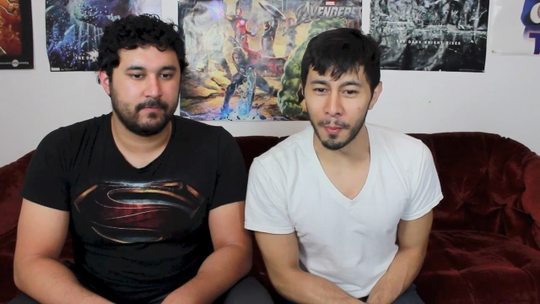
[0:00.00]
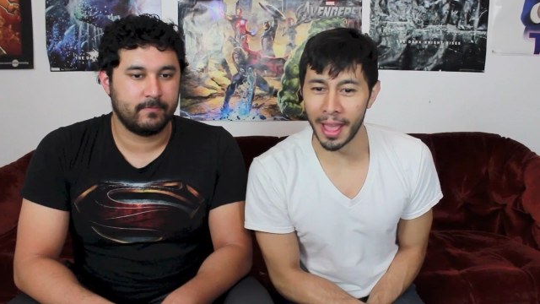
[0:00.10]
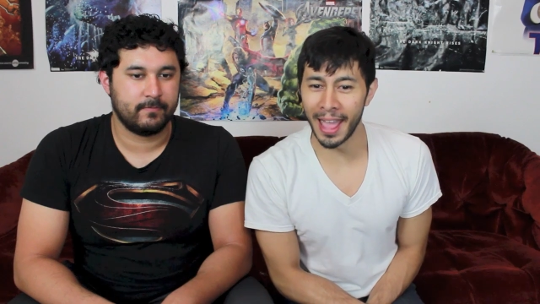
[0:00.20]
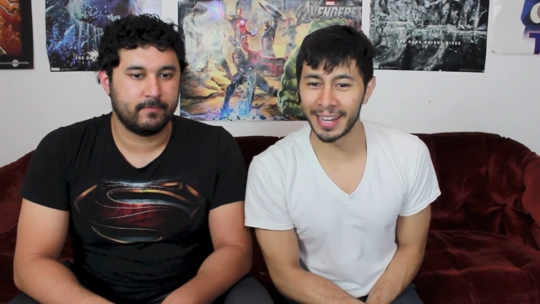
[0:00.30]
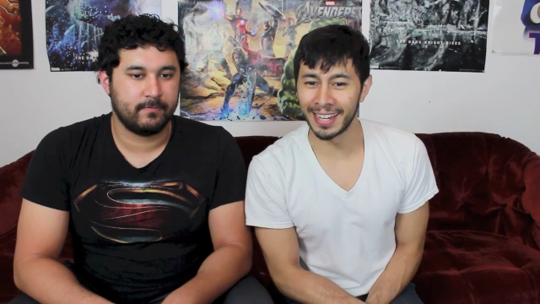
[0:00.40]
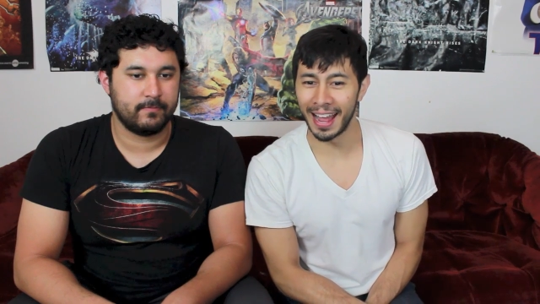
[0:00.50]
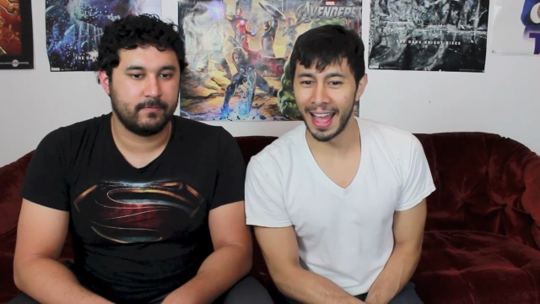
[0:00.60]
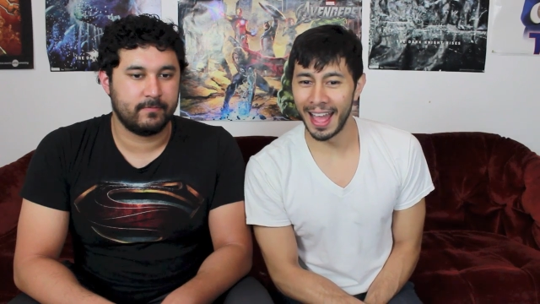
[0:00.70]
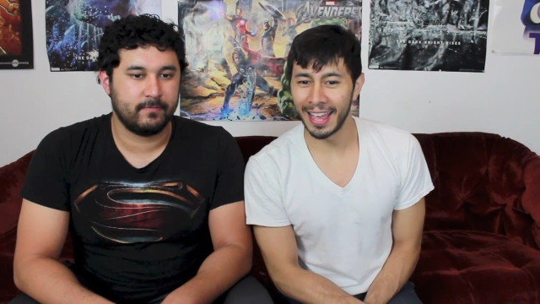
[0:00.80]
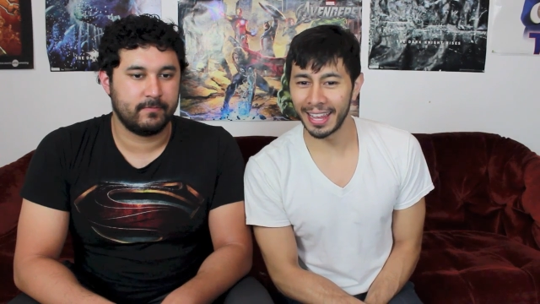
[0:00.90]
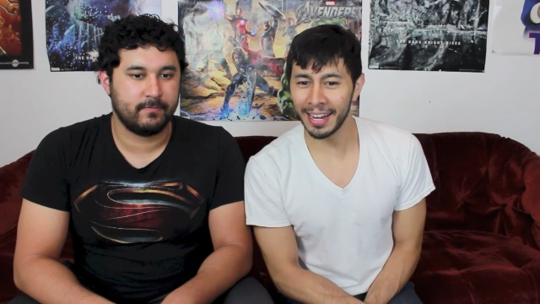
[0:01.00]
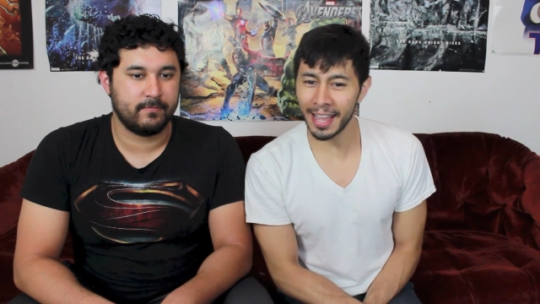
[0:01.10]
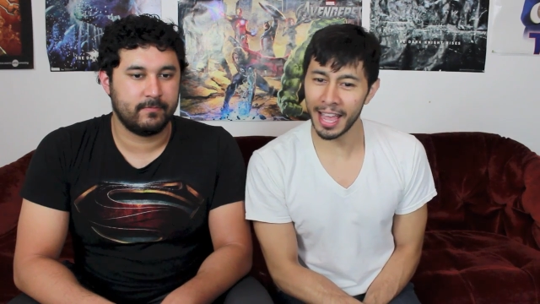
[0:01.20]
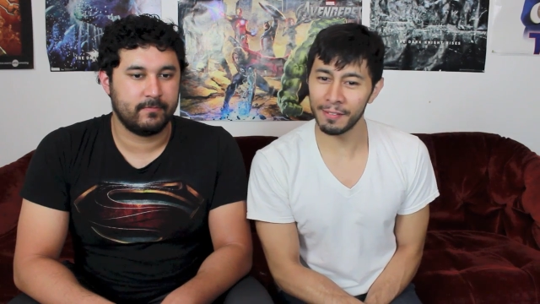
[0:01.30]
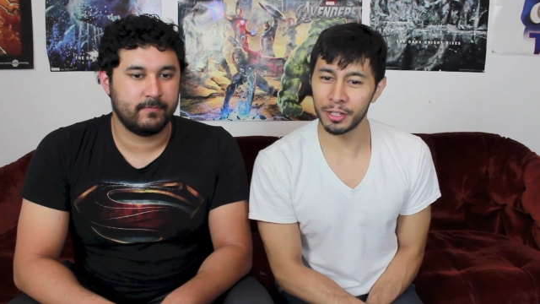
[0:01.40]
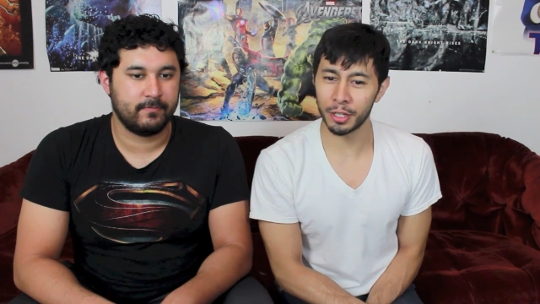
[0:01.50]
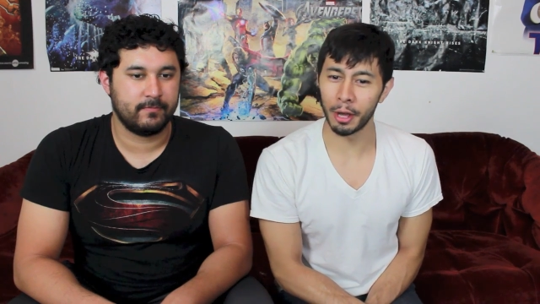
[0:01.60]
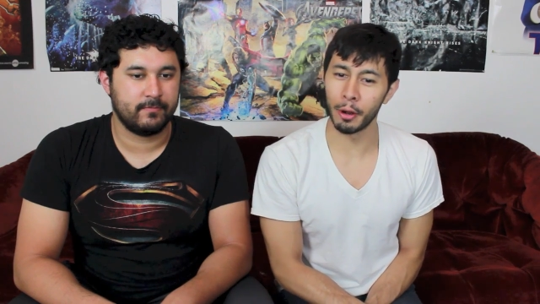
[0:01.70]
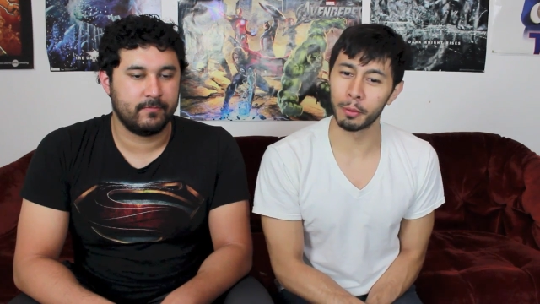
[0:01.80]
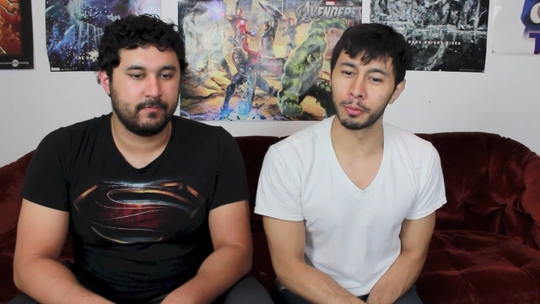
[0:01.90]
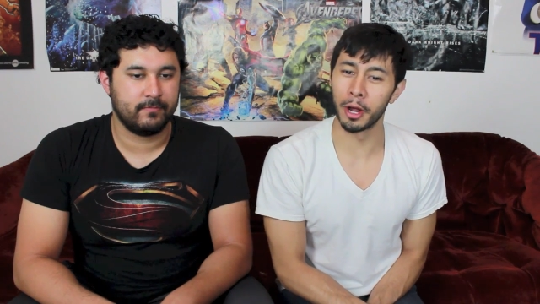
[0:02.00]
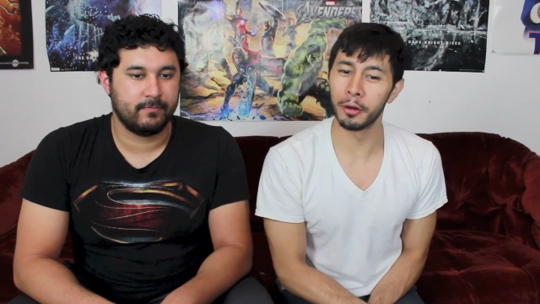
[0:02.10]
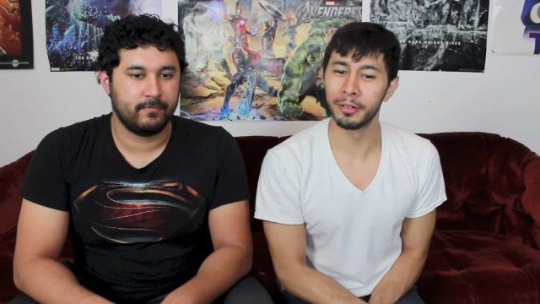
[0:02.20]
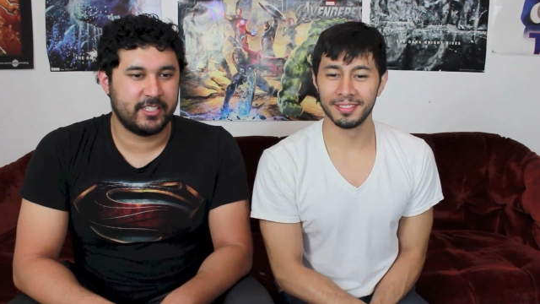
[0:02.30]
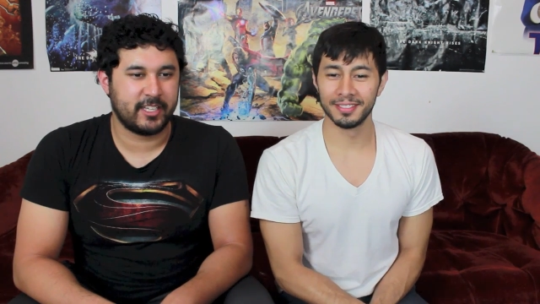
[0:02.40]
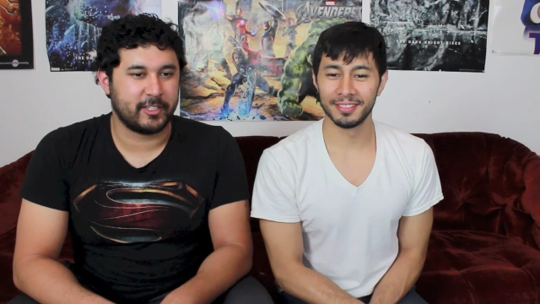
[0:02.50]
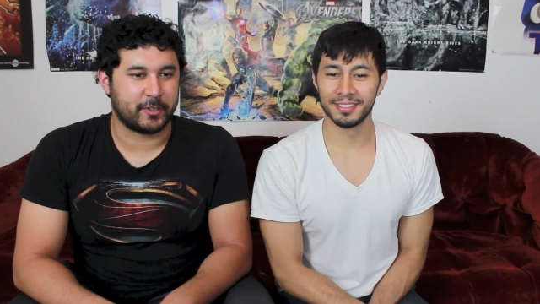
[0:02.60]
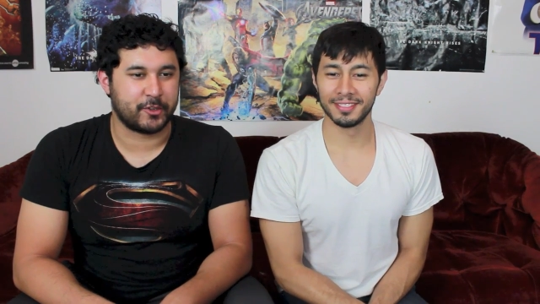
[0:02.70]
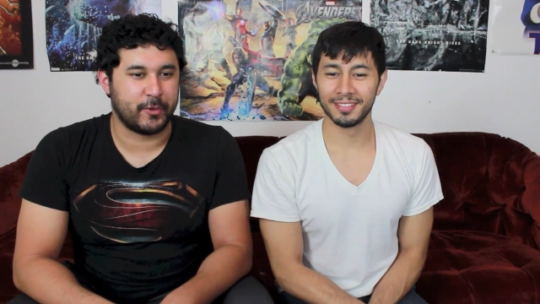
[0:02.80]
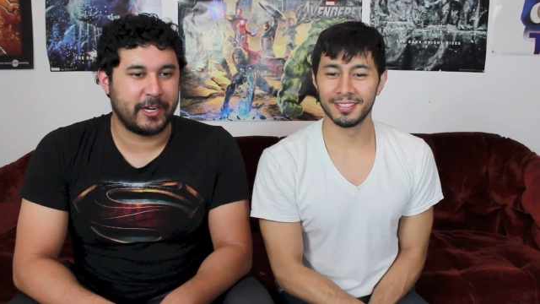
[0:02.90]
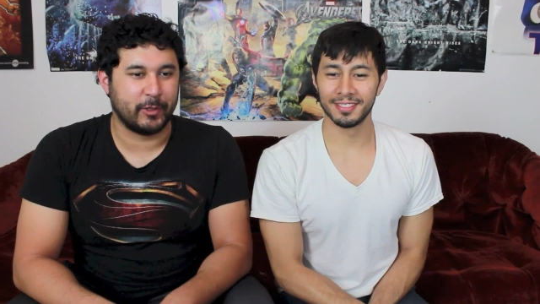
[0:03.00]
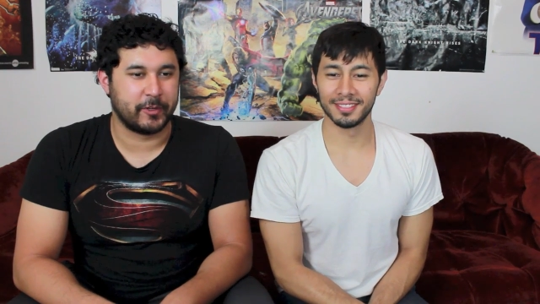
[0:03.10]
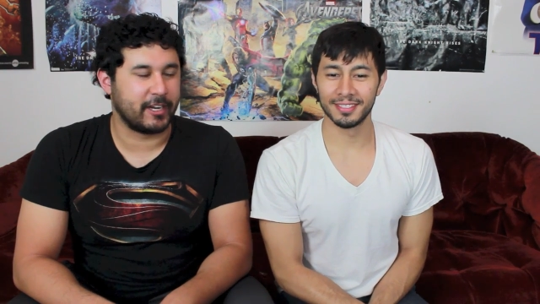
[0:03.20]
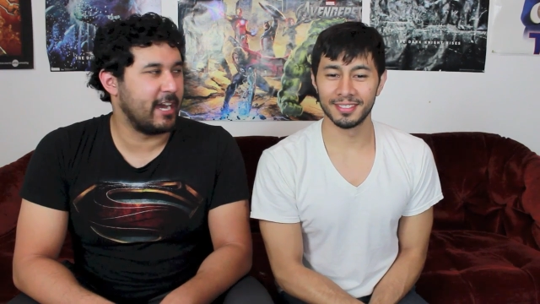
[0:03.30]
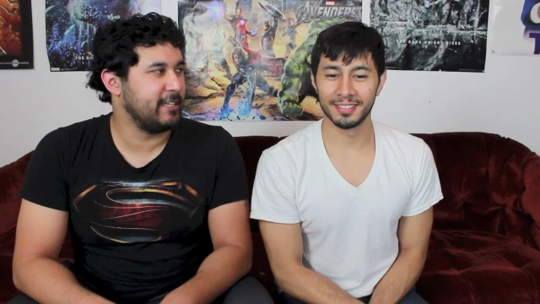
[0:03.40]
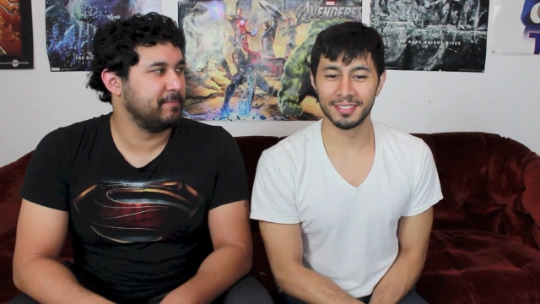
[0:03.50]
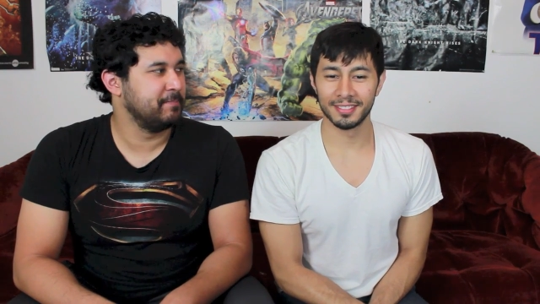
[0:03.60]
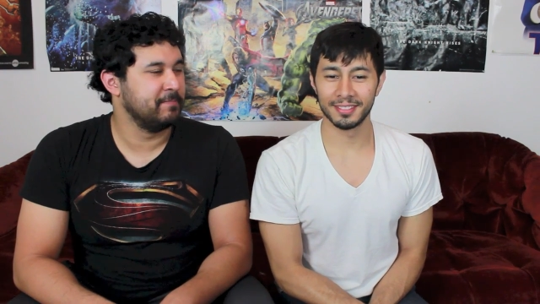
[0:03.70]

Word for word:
Speaker 1: And can I have a shout out, bro? It's not the trailer guy.